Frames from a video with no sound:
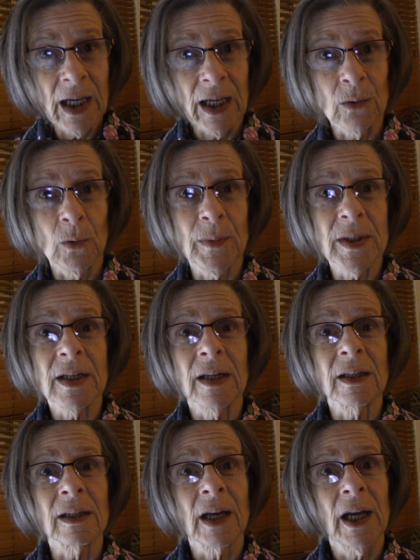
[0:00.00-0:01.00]
and will be
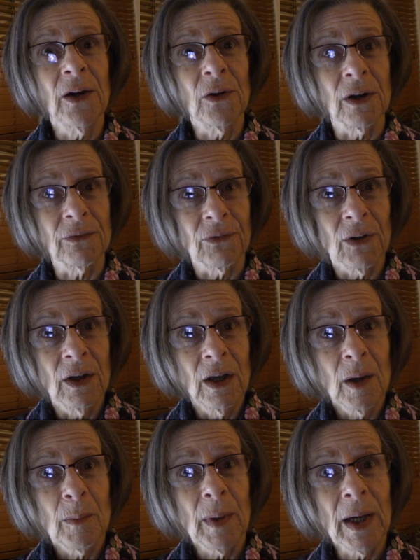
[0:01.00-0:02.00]
taken care of
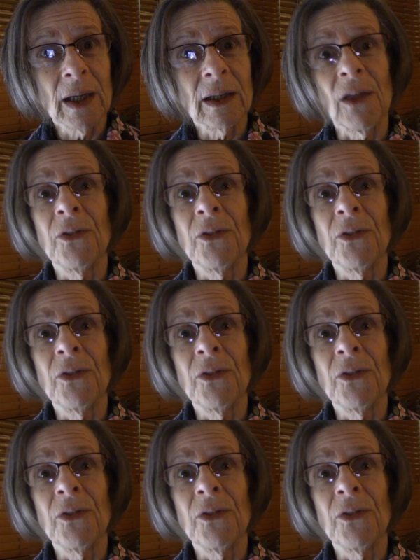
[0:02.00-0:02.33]
by